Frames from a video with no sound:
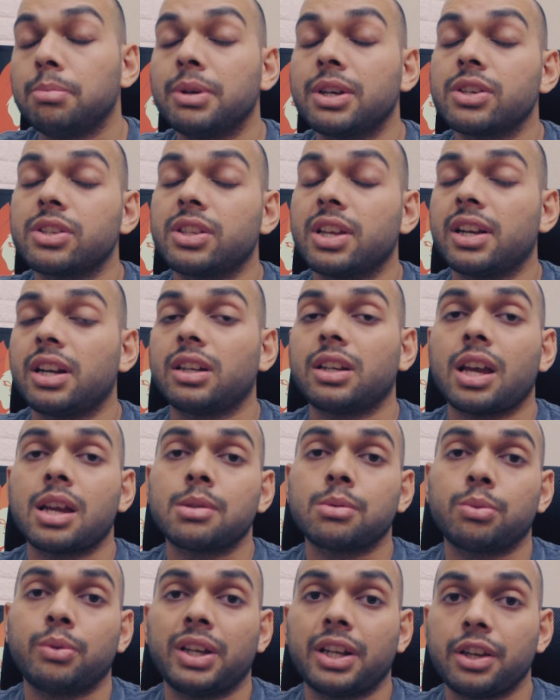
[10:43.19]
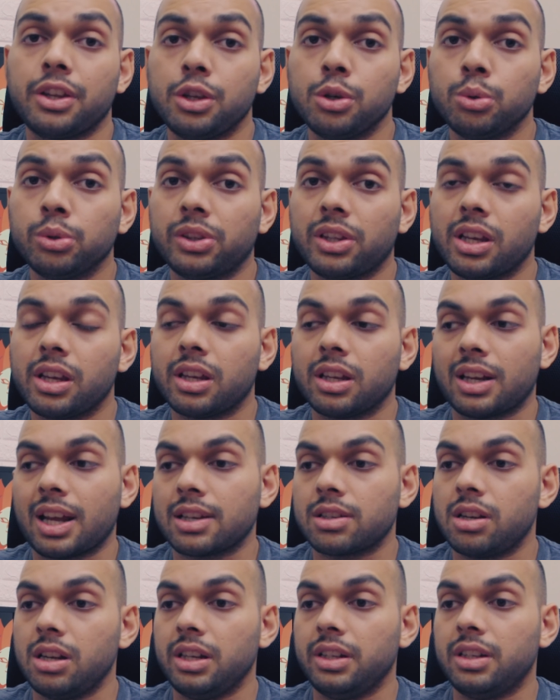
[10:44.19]
because there are times where you think it
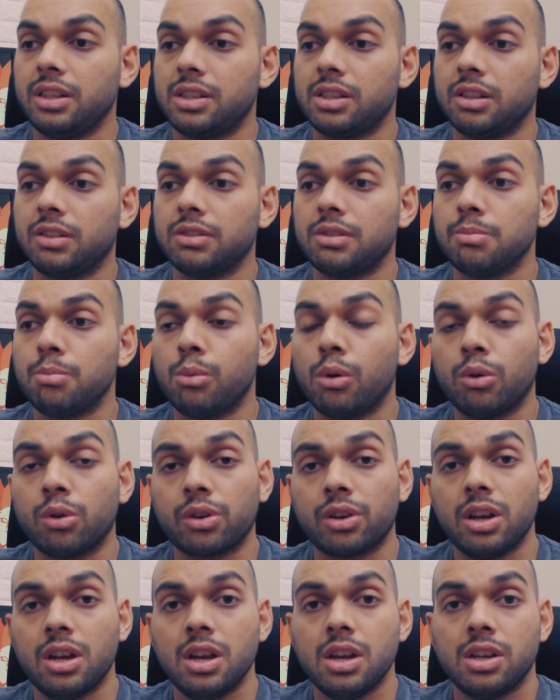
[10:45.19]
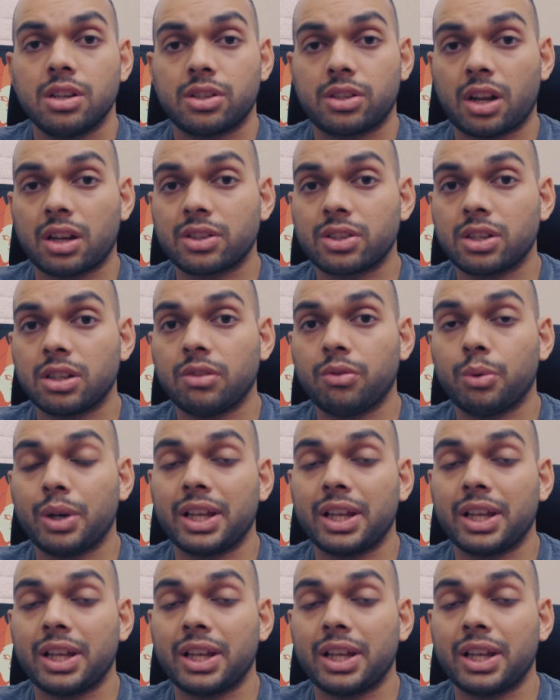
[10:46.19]
actually deserves more suction,